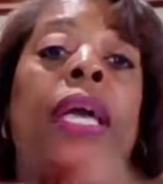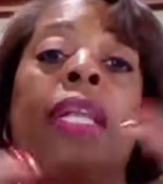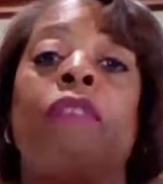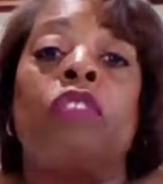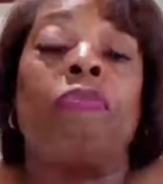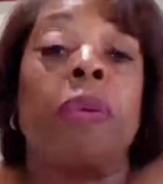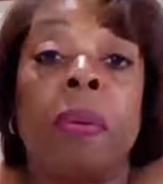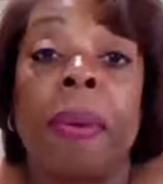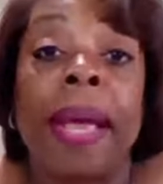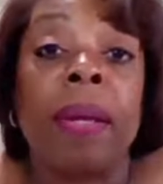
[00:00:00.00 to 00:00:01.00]
and if you've been
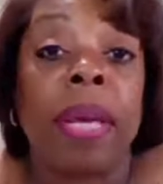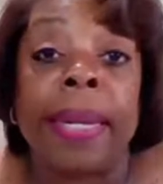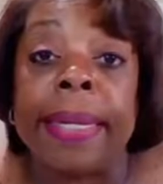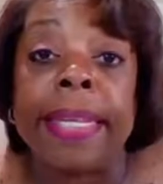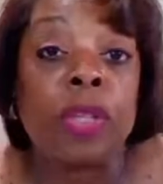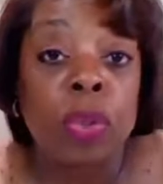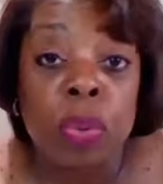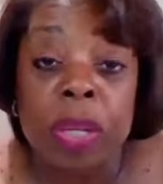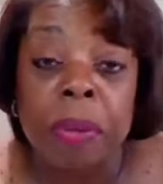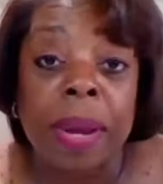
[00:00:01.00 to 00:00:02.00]
around at least two
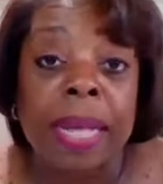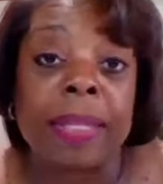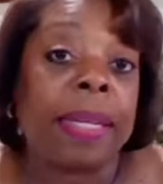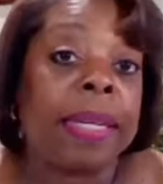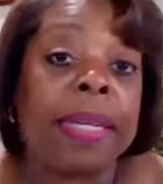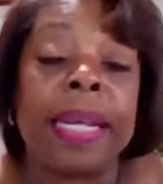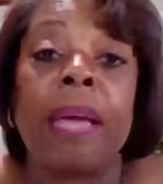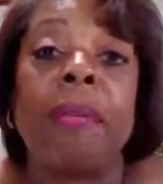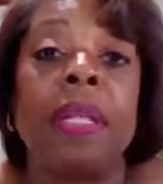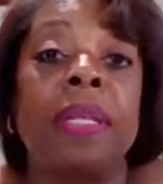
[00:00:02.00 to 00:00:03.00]
Democrats at any
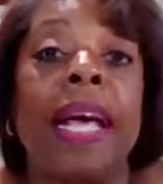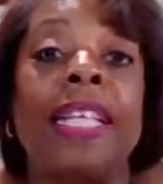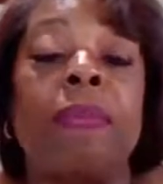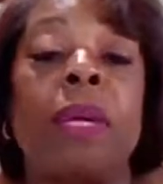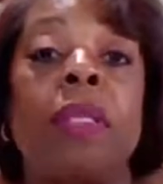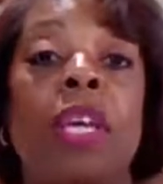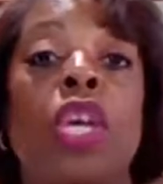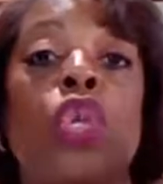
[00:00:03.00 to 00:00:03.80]
time in the last month,